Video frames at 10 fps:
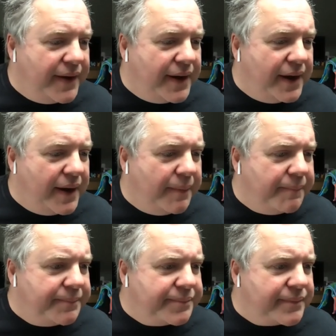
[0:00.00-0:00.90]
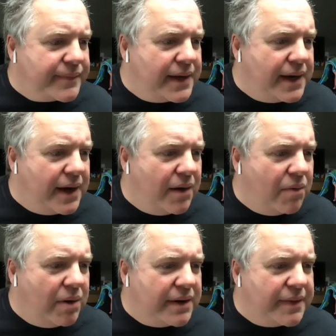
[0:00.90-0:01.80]
Um, uh,
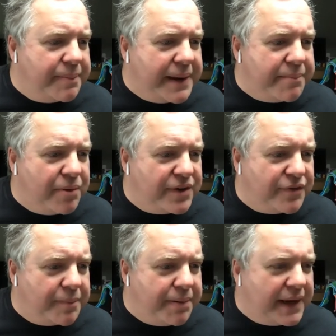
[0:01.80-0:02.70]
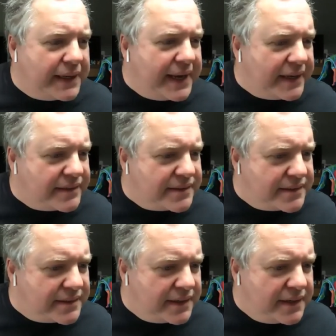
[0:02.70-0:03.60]
one of the pain points for
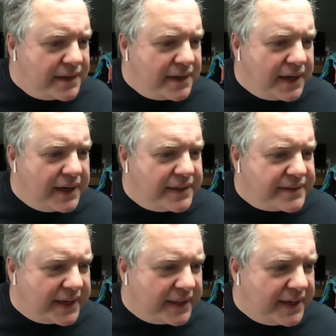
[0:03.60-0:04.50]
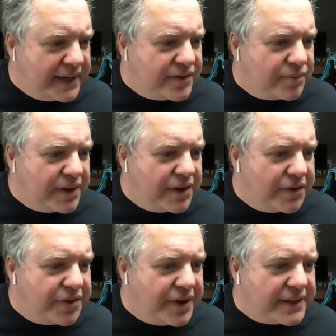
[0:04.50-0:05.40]
podcasts uh, is analytics. What are your
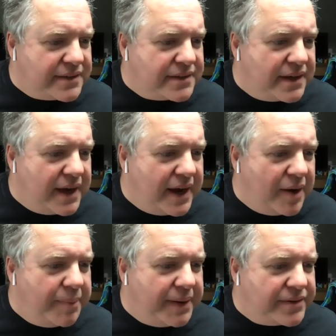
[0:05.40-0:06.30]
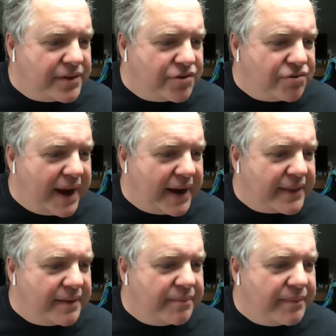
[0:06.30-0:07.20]
thoughts? Uh, how best to track
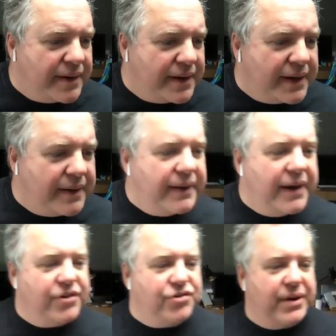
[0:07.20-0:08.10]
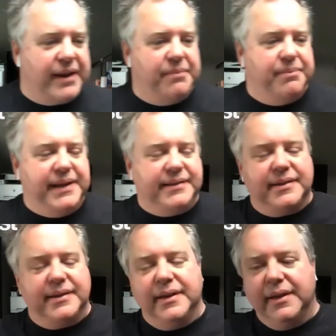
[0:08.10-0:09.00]
them? Uh, how to track them best?